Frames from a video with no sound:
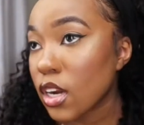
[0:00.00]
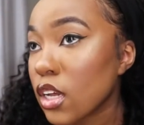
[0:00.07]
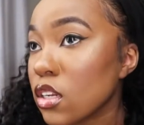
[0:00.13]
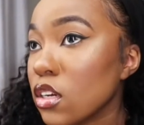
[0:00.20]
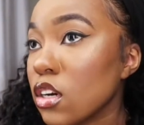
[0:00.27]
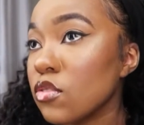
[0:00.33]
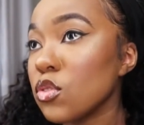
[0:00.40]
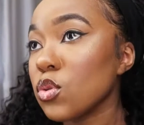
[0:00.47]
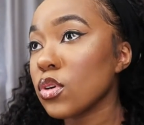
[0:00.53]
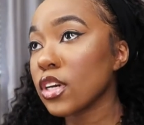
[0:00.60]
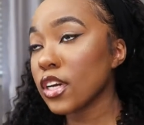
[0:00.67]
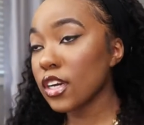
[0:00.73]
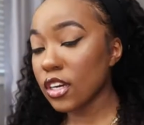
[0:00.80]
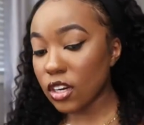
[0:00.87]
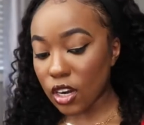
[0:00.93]
And I love doing
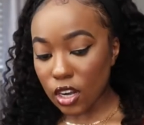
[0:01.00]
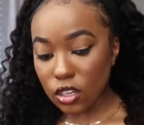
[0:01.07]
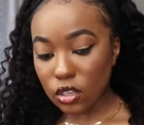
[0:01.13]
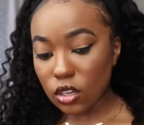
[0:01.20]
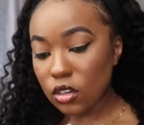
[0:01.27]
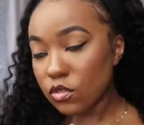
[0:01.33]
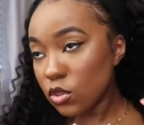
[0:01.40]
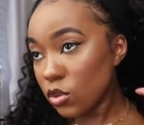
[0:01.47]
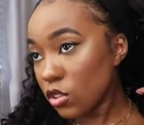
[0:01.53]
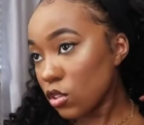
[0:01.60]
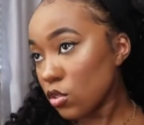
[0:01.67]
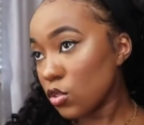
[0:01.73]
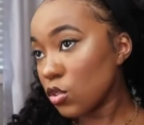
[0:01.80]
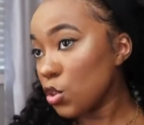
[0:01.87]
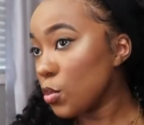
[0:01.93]
hair. I love doing
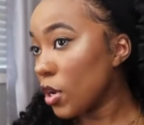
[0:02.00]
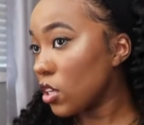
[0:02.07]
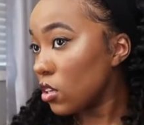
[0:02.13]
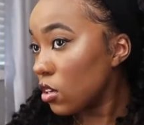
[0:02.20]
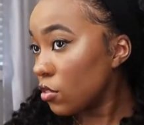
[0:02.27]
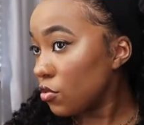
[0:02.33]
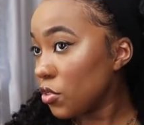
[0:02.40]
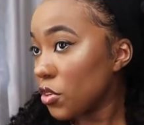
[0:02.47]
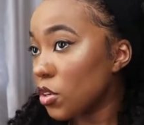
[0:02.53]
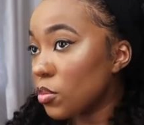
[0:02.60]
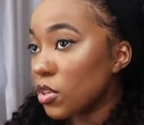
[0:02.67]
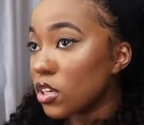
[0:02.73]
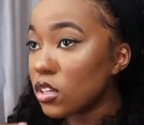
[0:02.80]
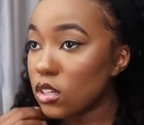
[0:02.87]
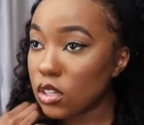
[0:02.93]
YouTube. I love
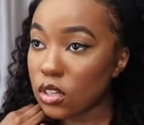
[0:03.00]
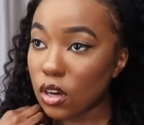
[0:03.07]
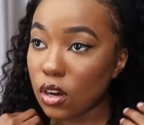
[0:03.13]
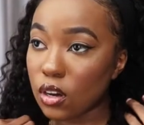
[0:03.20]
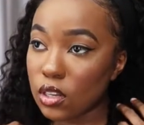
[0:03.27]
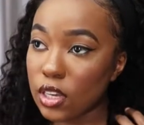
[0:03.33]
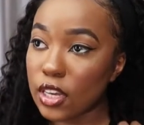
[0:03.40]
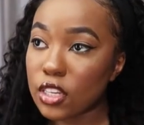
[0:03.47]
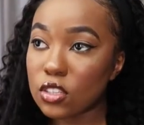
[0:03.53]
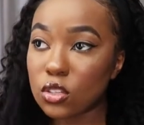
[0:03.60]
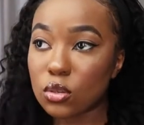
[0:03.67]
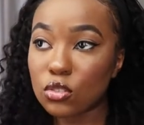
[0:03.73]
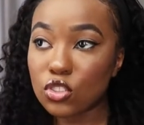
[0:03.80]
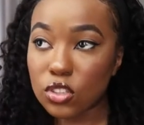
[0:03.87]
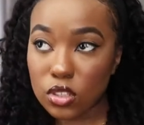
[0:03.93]
filming and all that.
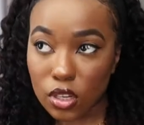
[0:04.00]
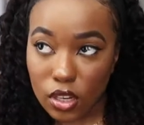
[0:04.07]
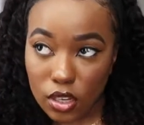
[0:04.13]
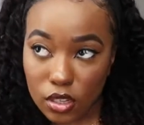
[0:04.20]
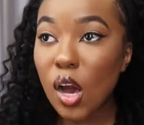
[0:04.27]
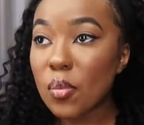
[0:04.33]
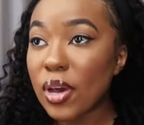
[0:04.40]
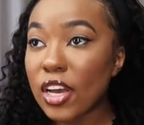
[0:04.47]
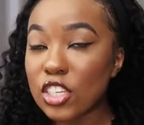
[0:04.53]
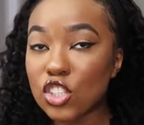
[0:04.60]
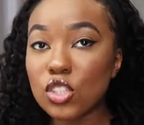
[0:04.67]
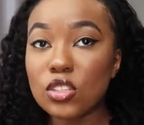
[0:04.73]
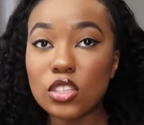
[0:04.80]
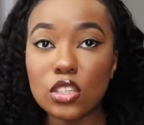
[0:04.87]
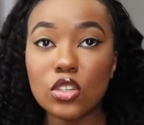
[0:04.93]
So it's just like, I'm
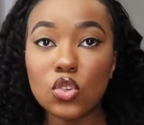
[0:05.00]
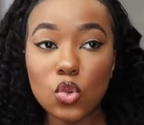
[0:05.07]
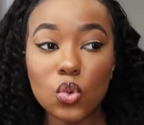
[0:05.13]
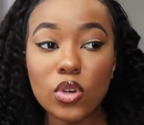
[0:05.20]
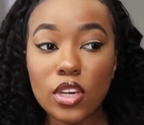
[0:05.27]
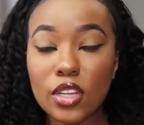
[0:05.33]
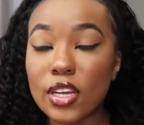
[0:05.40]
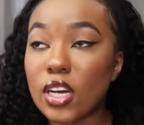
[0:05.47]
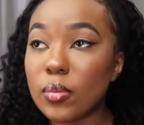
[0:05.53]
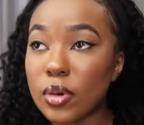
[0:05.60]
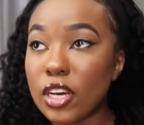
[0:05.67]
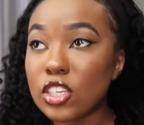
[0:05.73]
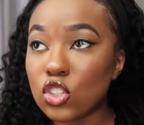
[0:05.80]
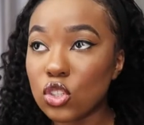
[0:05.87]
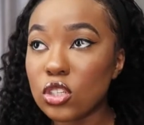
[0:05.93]
actually doing it. Like I'm
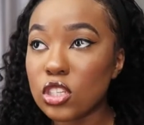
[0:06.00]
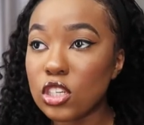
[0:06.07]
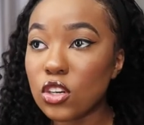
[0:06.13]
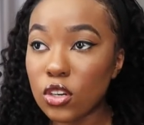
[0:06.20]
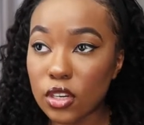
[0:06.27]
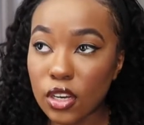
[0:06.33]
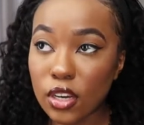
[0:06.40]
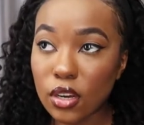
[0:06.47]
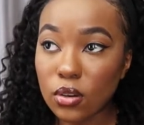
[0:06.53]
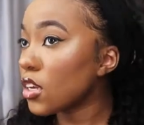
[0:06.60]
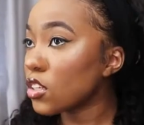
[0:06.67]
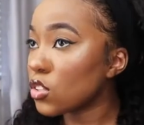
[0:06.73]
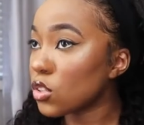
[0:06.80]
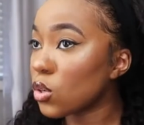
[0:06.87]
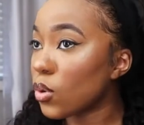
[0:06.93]
actually here now. That
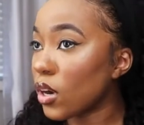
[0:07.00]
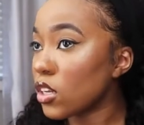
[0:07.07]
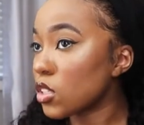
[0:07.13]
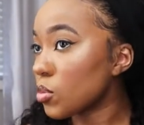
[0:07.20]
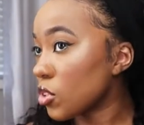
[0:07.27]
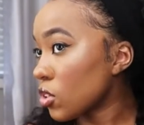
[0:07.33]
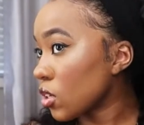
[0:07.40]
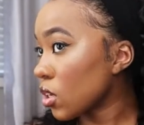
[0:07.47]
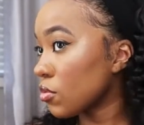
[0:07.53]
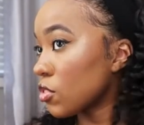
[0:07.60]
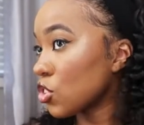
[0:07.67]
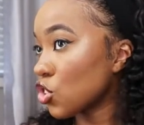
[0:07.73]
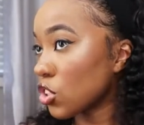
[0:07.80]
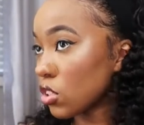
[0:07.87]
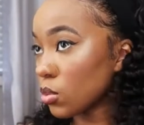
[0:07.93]
is so wild to me. Okay, I'm
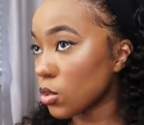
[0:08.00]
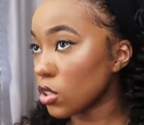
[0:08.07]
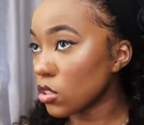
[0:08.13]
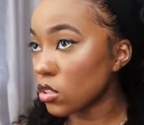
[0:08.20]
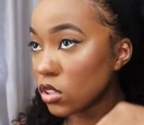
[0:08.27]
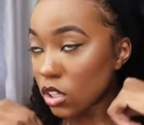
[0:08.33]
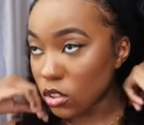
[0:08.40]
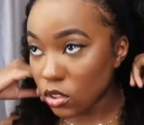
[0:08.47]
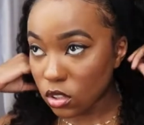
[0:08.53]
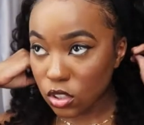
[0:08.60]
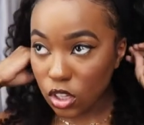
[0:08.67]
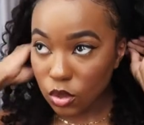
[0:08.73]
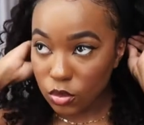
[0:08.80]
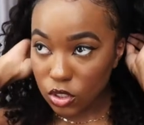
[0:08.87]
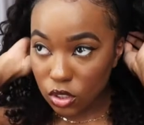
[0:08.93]
finna shut up because I know y'all
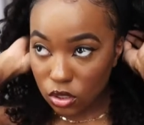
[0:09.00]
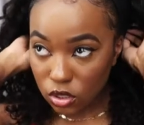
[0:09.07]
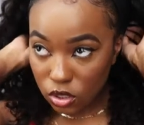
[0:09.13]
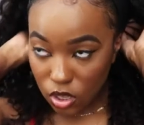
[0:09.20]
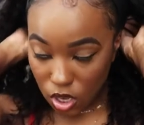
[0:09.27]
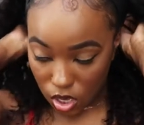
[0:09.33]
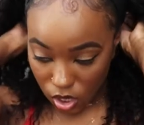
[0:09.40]
tired of me talking.